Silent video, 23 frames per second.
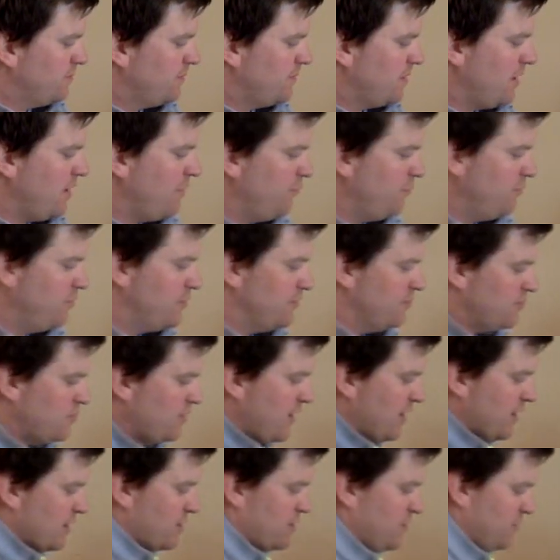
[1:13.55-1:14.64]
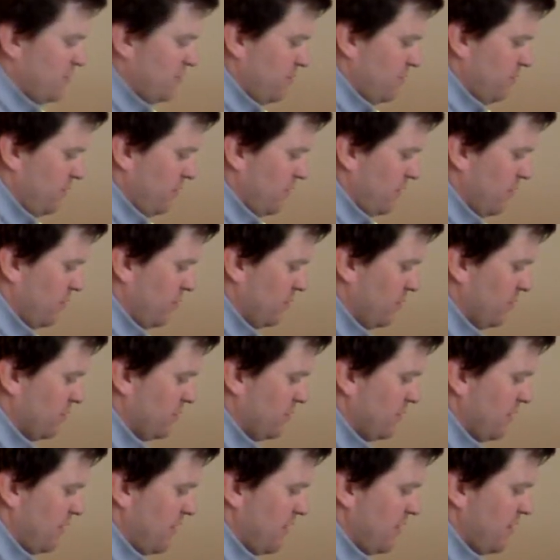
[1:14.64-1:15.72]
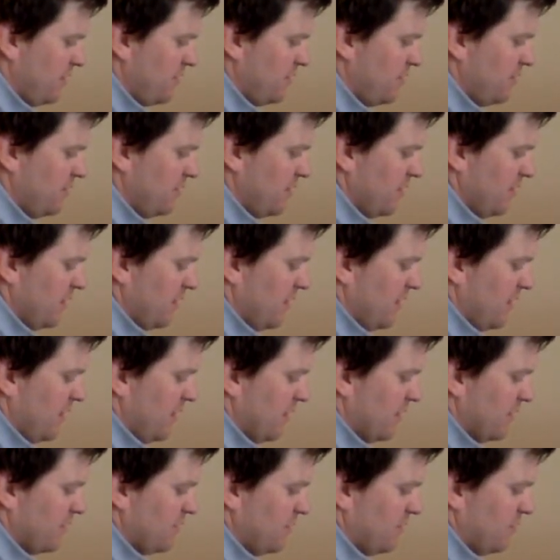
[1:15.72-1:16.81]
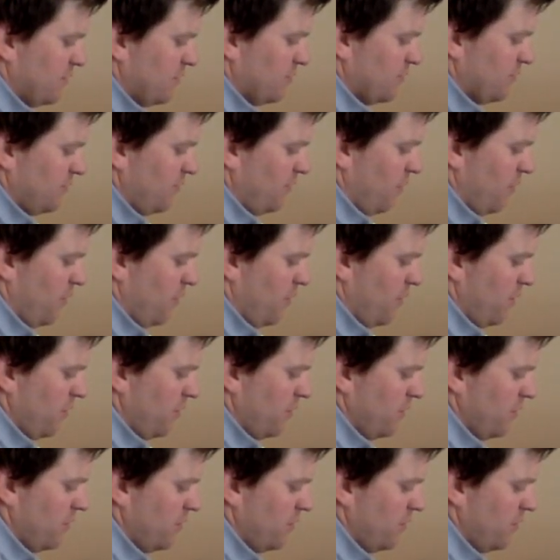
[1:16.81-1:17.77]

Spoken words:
Okay, if we subtract 2 on both sides, x equals 4.